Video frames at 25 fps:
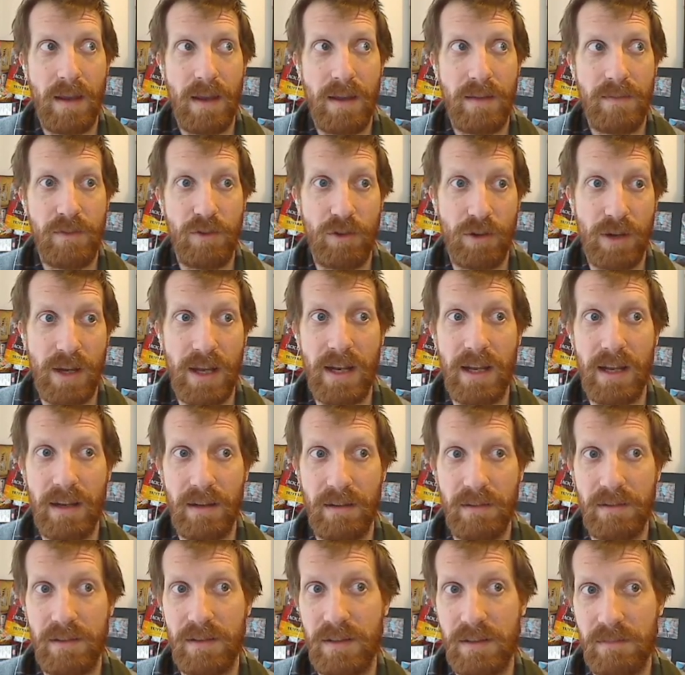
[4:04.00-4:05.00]
you're
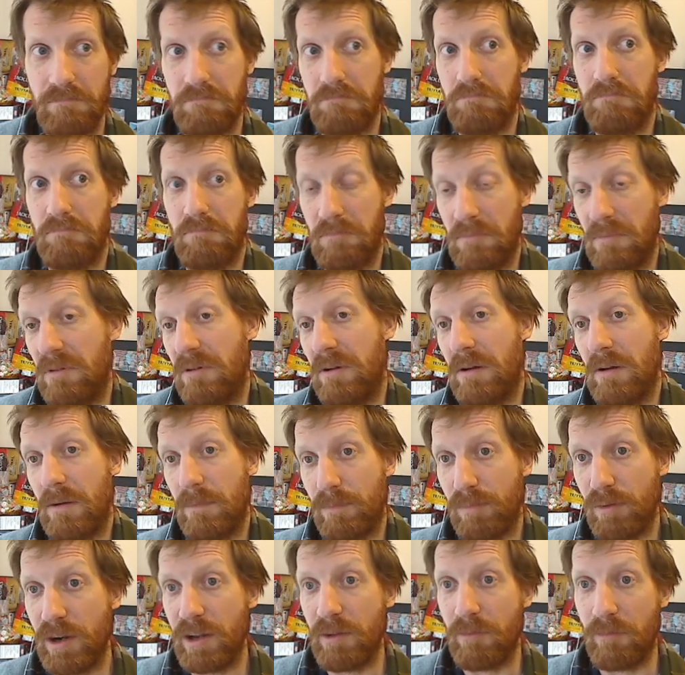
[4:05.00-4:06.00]
getting a
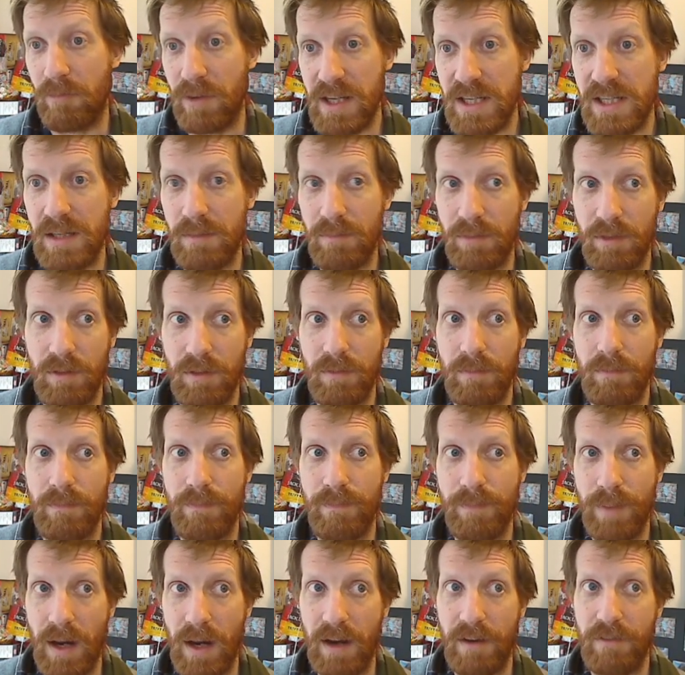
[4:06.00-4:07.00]
pretty reasonable
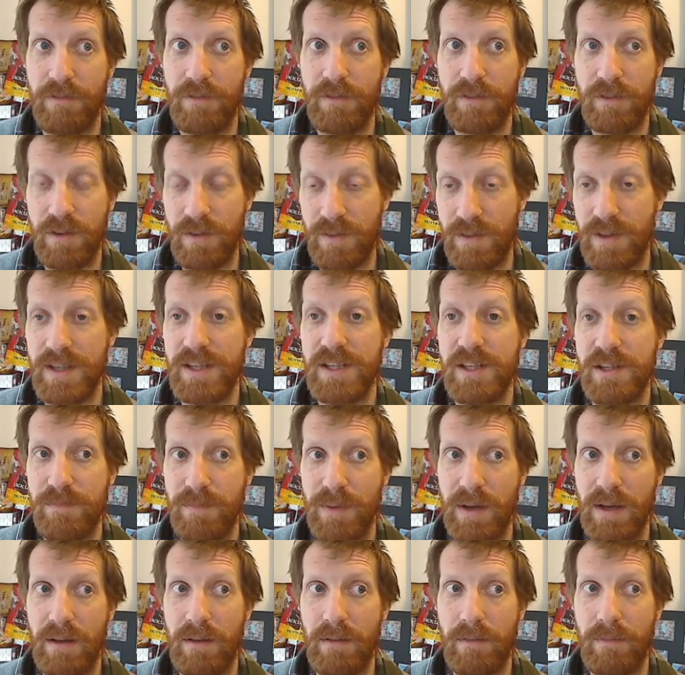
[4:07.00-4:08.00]
buff to this
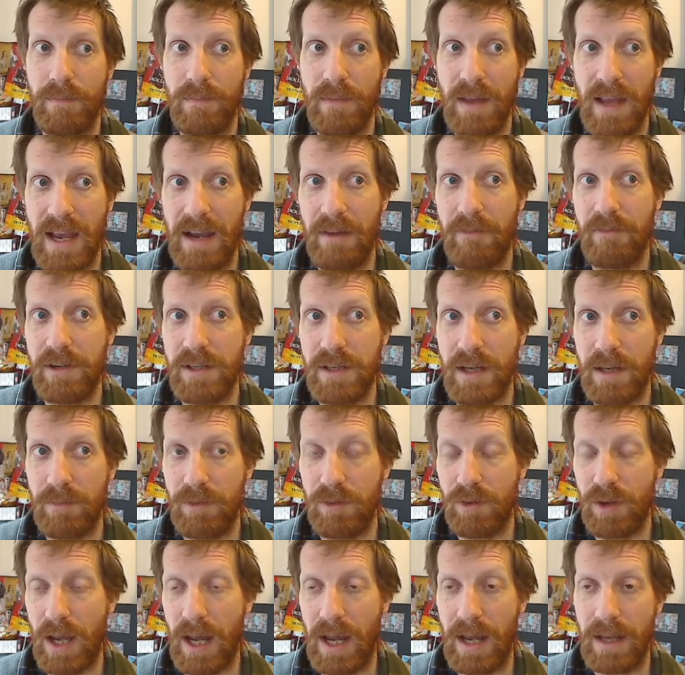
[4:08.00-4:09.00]
spell every time
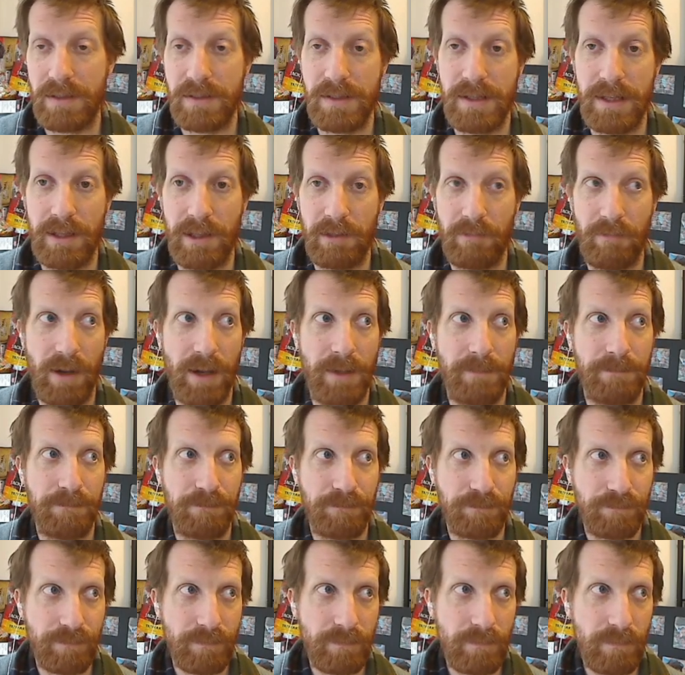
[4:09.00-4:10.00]
you cast Healing Rain.
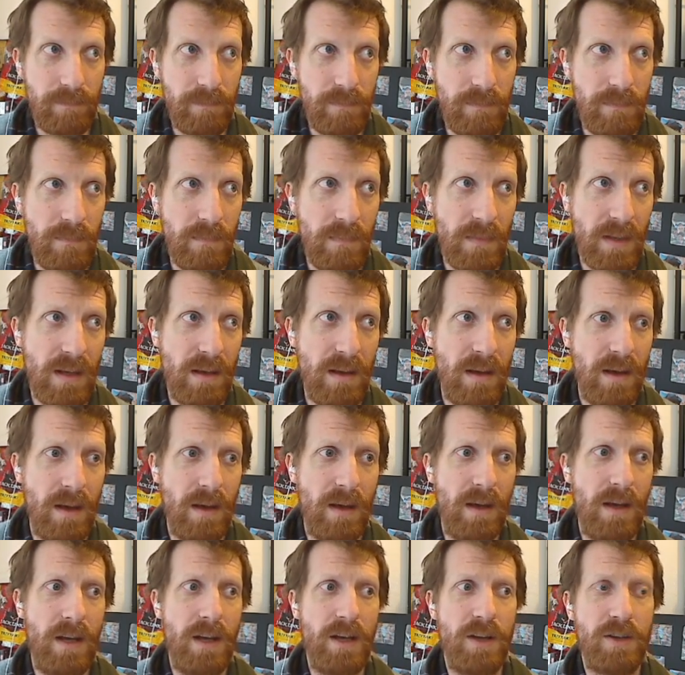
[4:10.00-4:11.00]

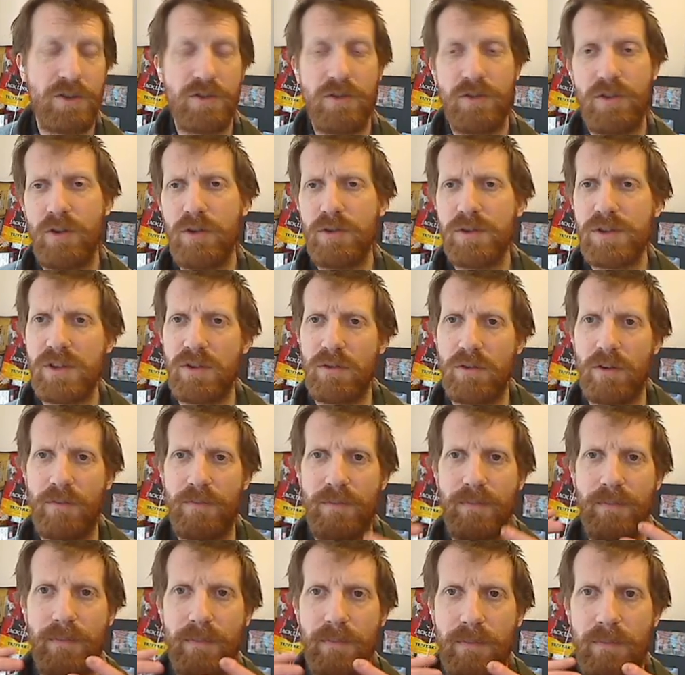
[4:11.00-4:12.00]
So those sort of
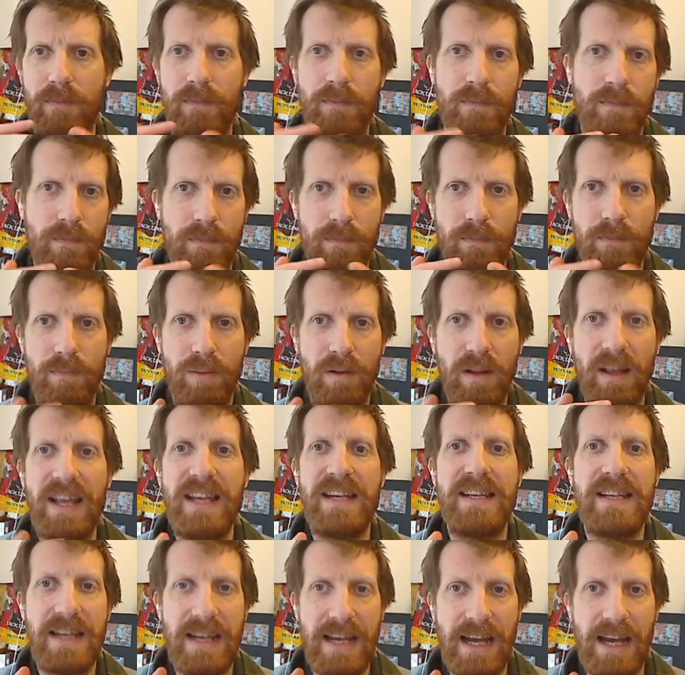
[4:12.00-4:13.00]
play
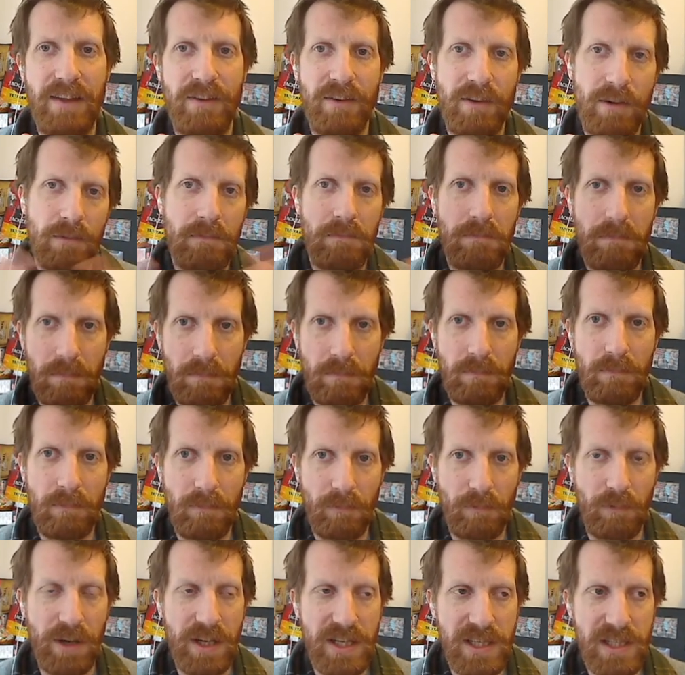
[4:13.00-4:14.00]
together
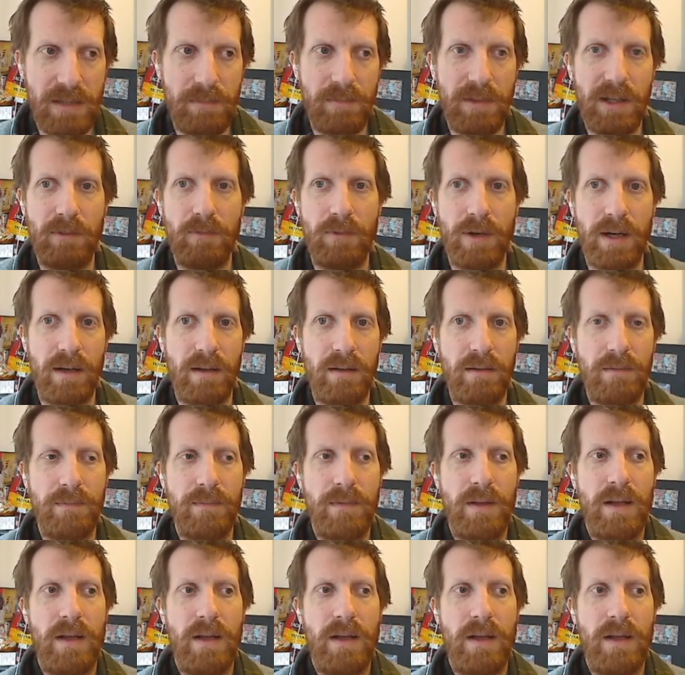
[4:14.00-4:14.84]
reasonably well.